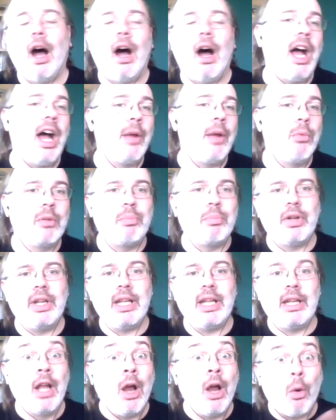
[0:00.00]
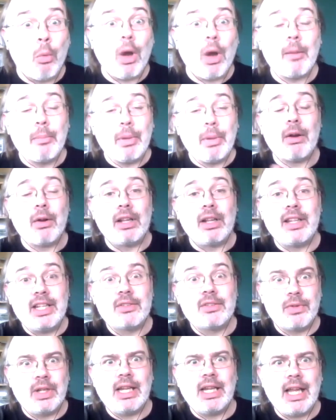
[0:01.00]
I would put in, what about all
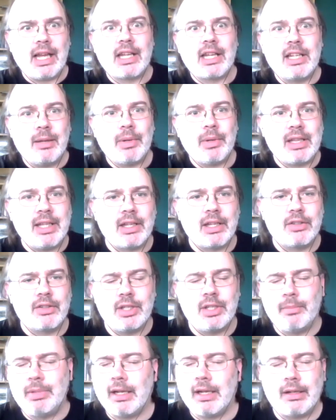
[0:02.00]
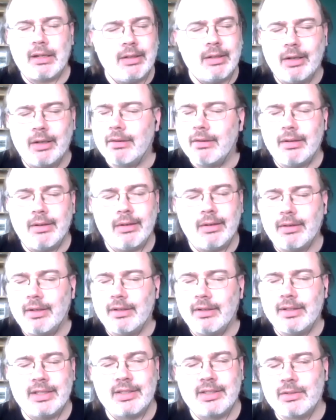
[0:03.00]
these really academic things? She'd be like, no,
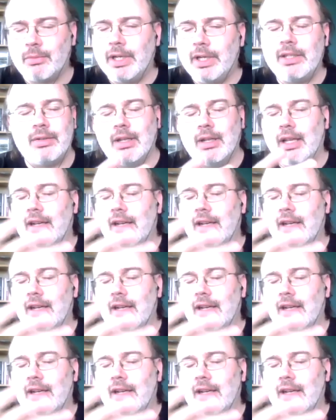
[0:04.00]
this is way too